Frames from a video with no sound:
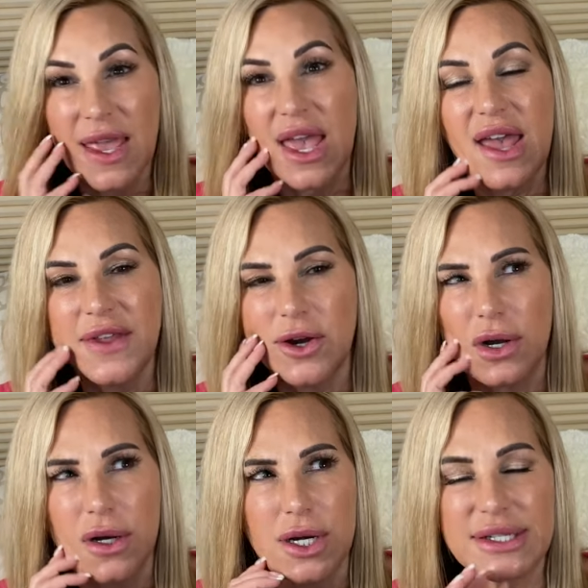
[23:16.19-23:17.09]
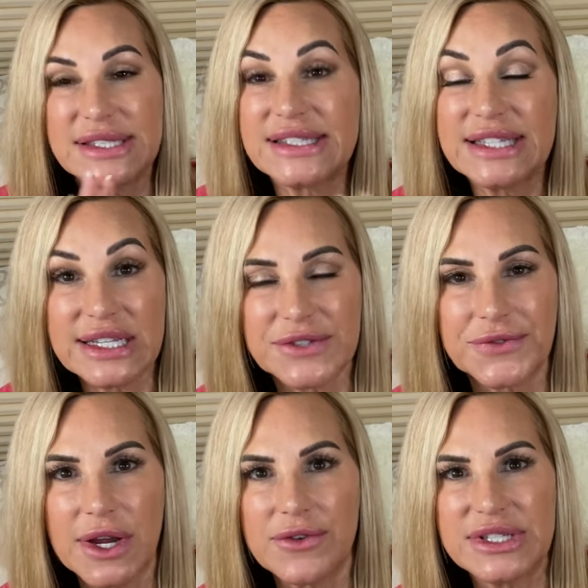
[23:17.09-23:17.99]
And there are six
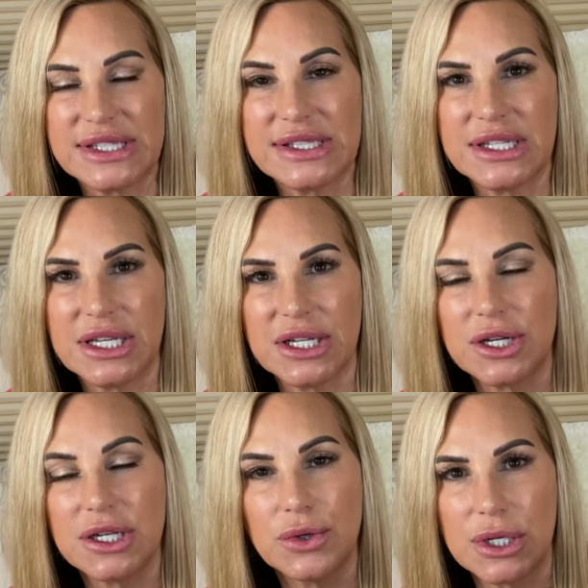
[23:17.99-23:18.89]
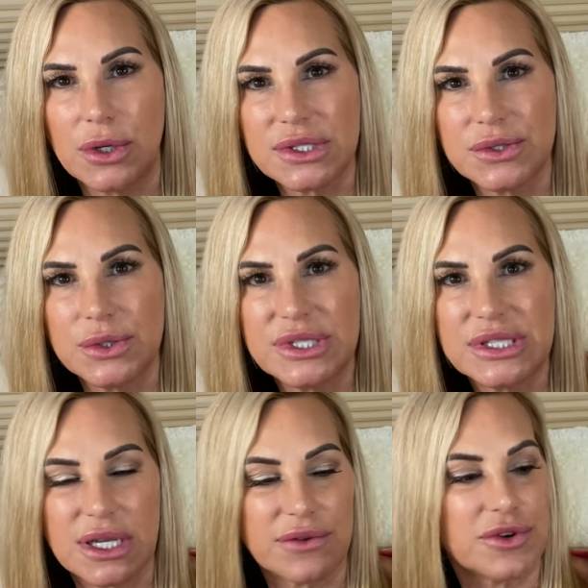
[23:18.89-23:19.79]
fragrances in here, and you can also do a
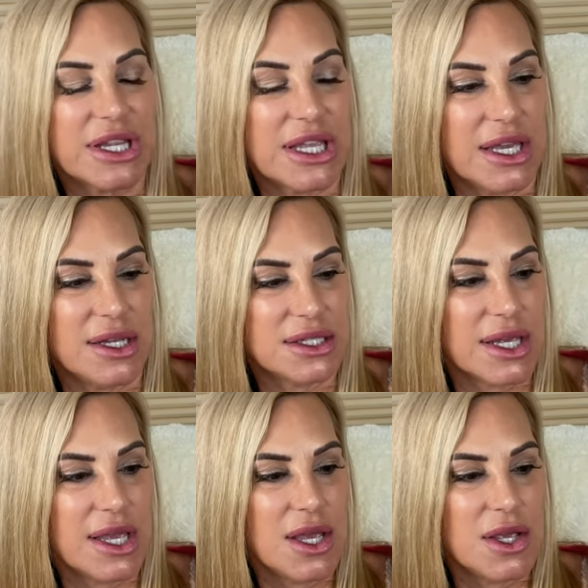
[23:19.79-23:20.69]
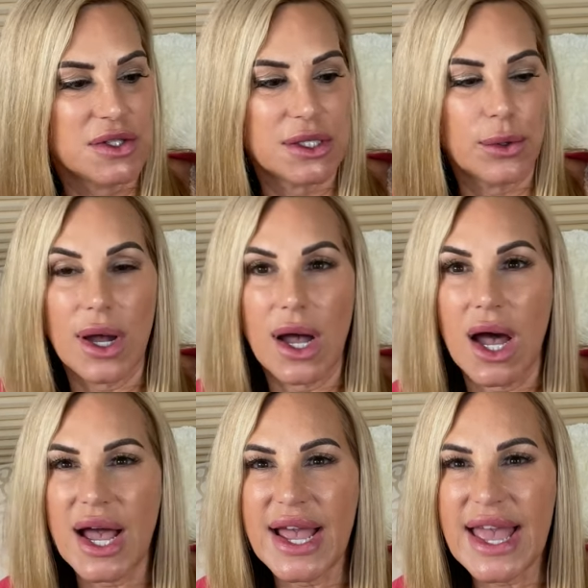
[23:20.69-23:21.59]
discovery kit. So
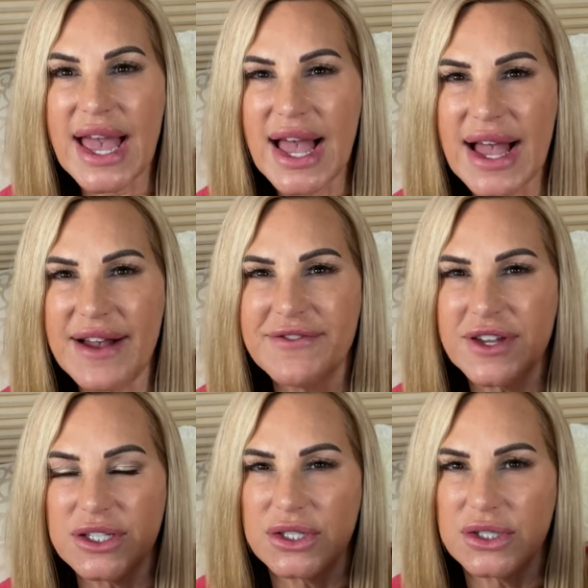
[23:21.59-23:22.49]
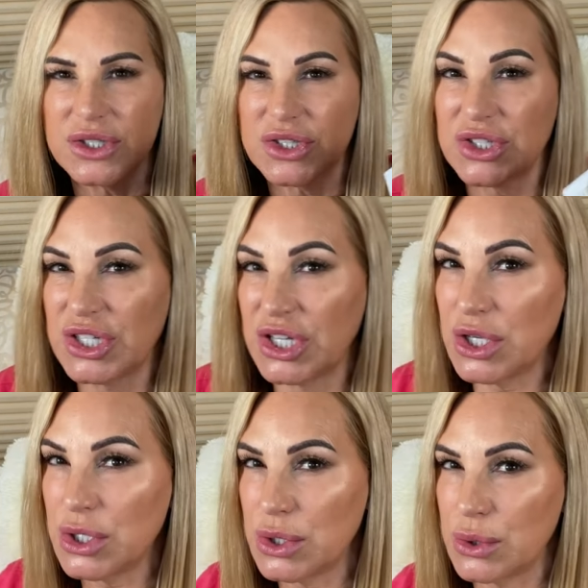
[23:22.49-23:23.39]
I have
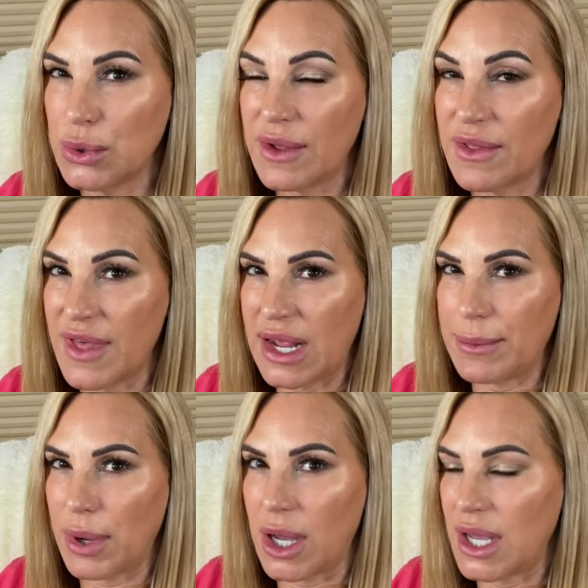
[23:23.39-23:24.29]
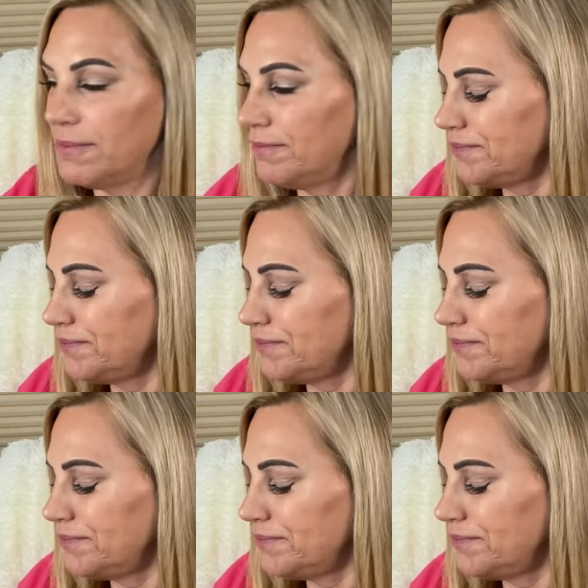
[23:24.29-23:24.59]
two that I bought.